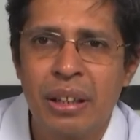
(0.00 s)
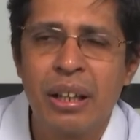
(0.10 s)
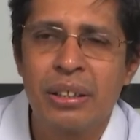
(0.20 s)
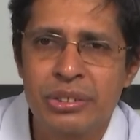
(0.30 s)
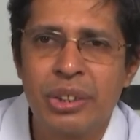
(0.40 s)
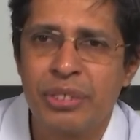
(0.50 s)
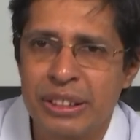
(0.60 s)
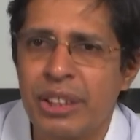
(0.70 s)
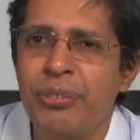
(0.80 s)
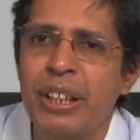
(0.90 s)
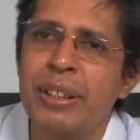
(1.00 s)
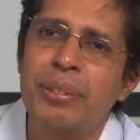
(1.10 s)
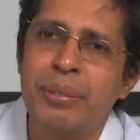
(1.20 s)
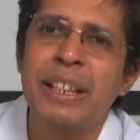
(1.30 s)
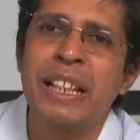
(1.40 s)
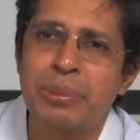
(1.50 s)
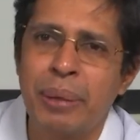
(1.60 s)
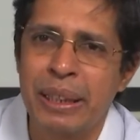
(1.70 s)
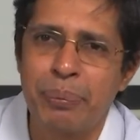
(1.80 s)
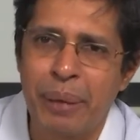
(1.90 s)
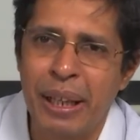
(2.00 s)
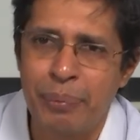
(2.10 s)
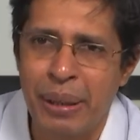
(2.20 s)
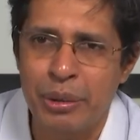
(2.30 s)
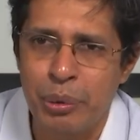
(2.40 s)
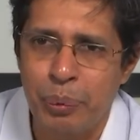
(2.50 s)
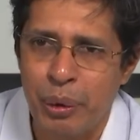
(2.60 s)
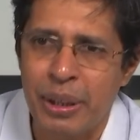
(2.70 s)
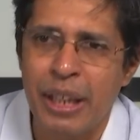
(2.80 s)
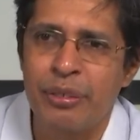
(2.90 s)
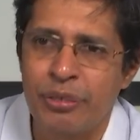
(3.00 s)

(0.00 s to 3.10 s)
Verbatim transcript: Uh, so if I shift, it gets multiplied by 2 power k.